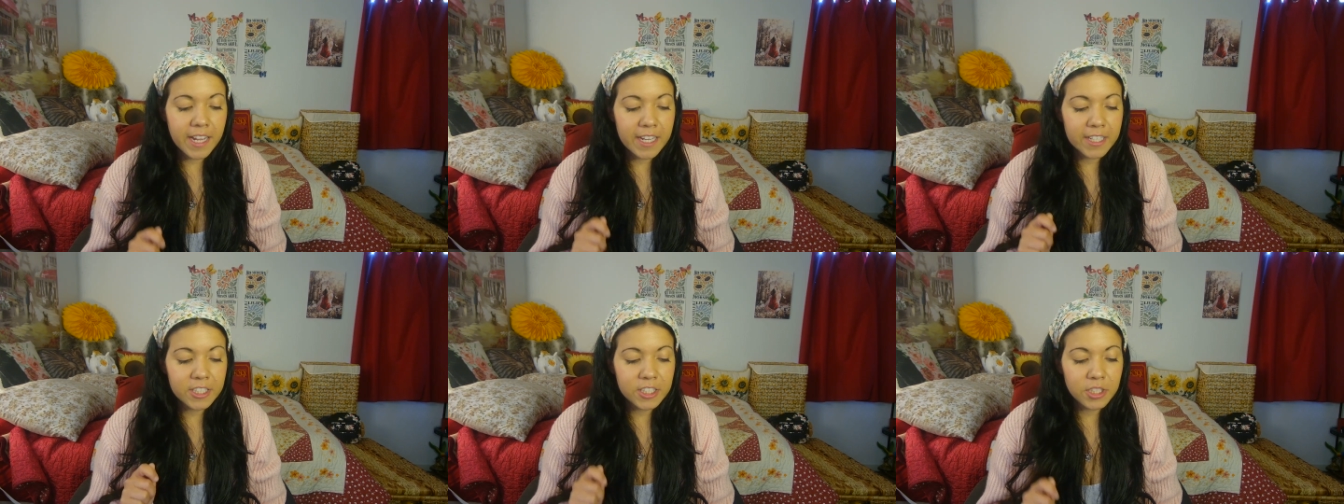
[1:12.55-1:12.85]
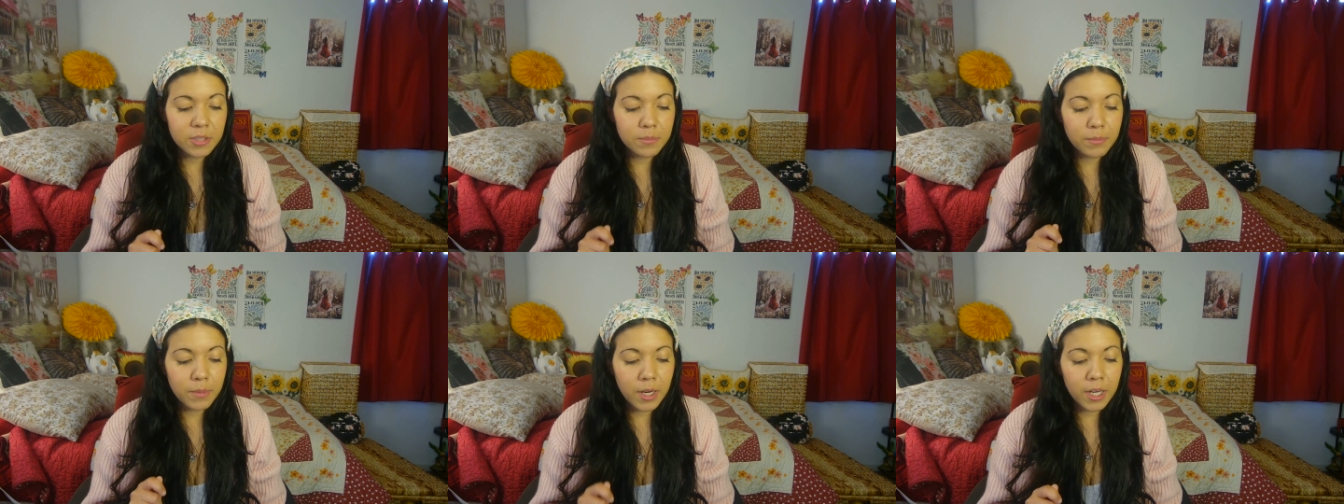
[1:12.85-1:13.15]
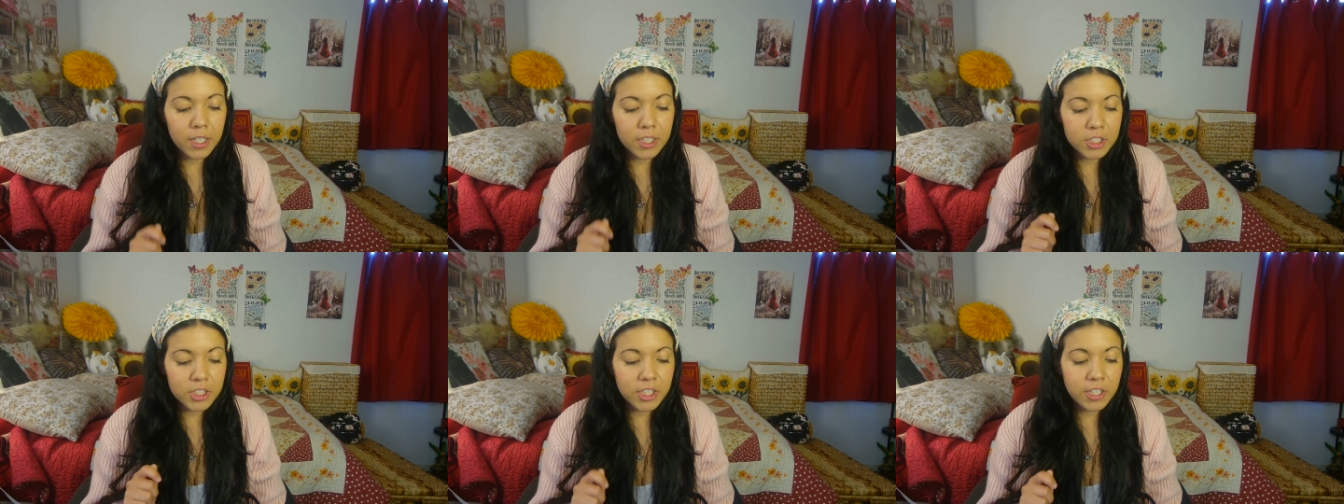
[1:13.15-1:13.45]
and
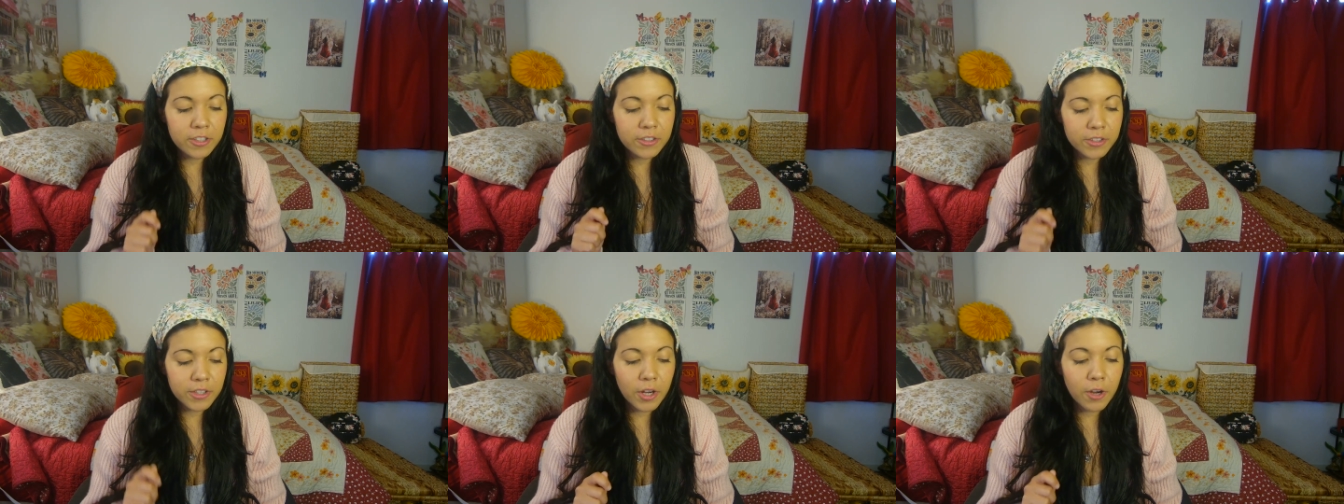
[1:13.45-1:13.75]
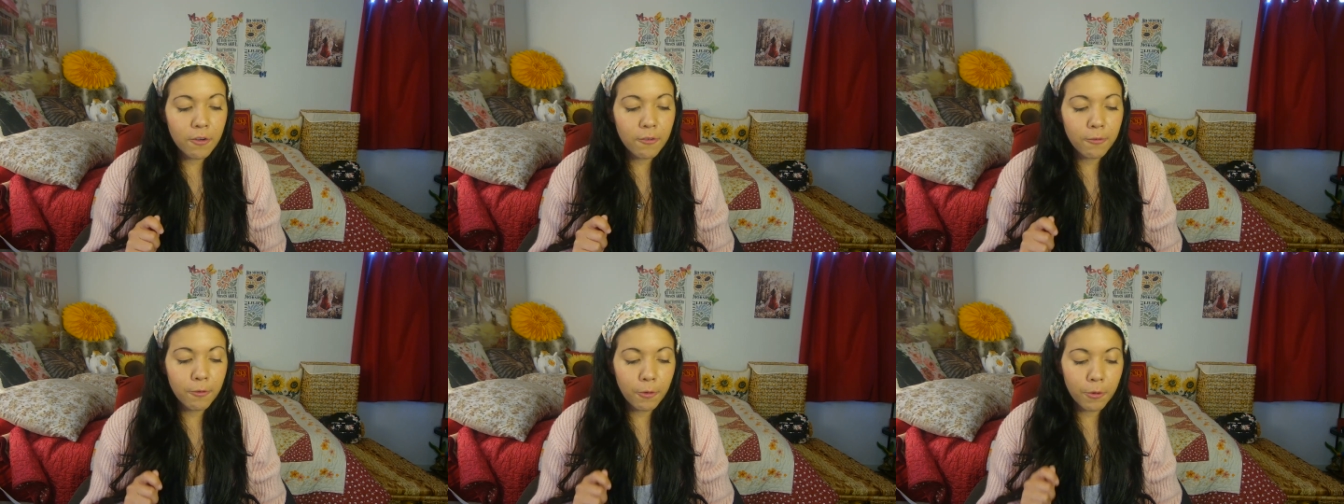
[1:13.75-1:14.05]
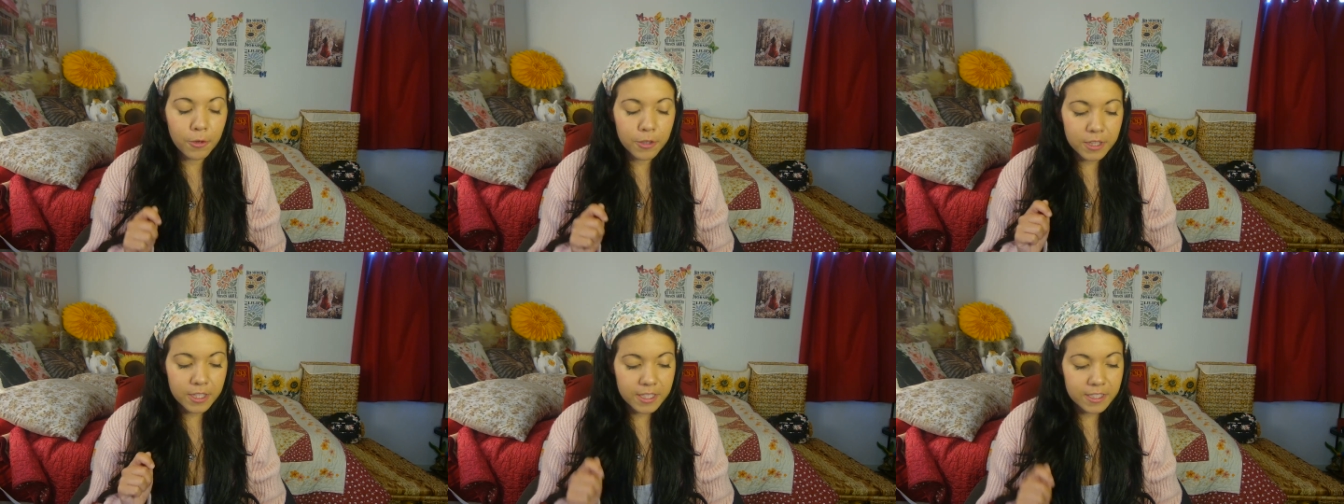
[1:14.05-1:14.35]
Shema shall go
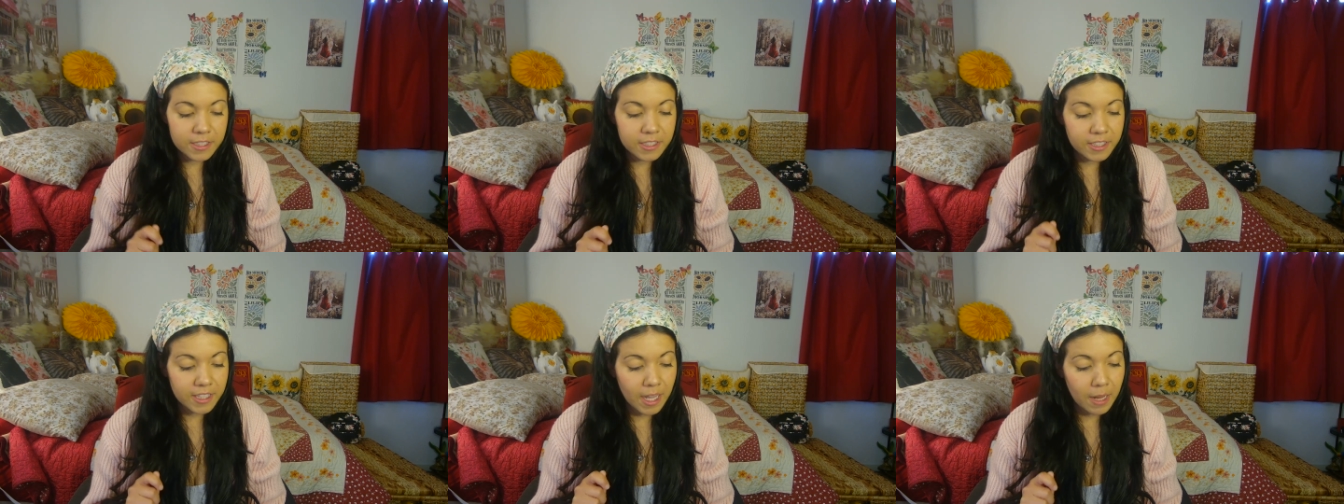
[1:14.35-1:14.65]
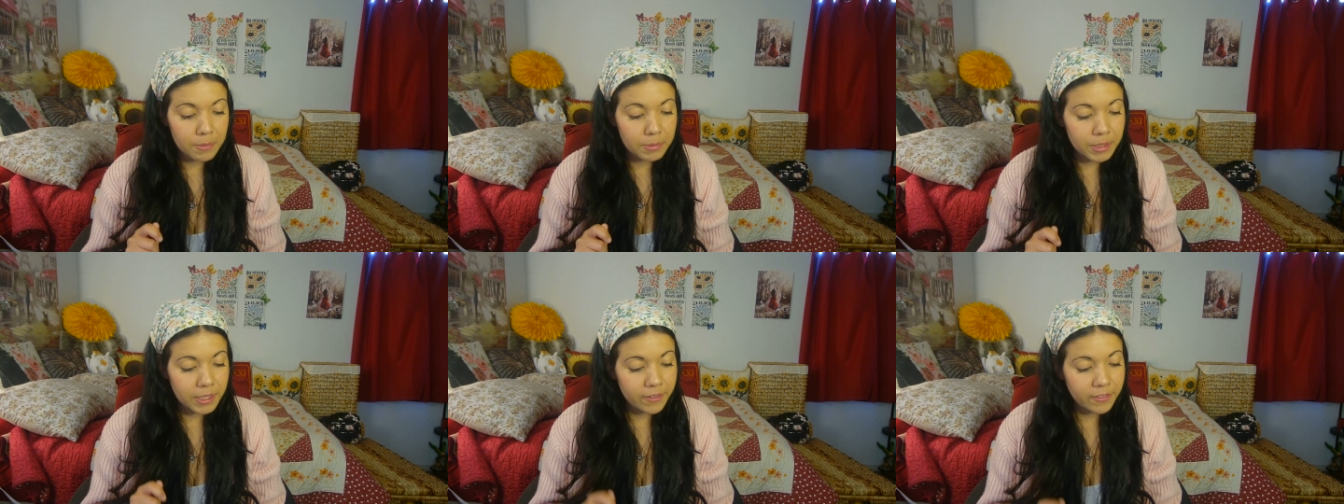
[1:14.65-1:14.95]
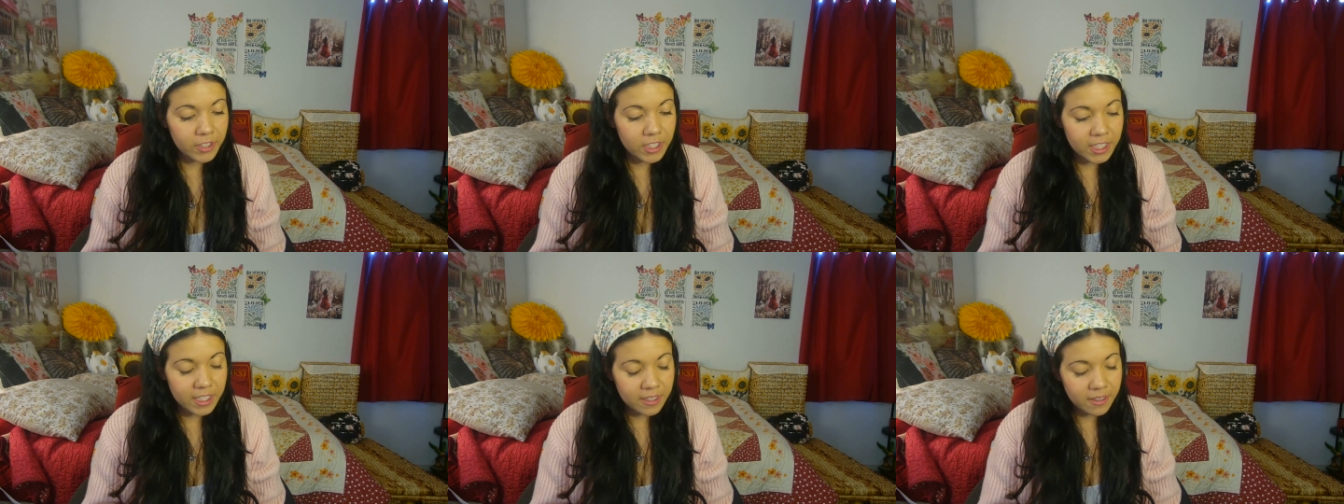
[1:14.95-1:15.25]
forth into
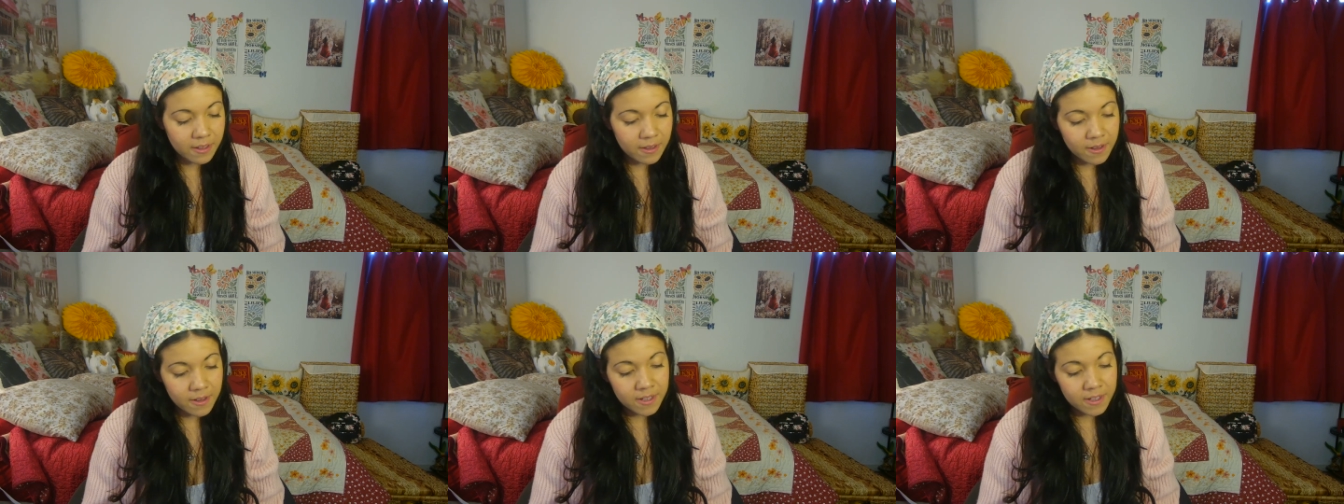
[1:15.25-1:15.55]
captivity,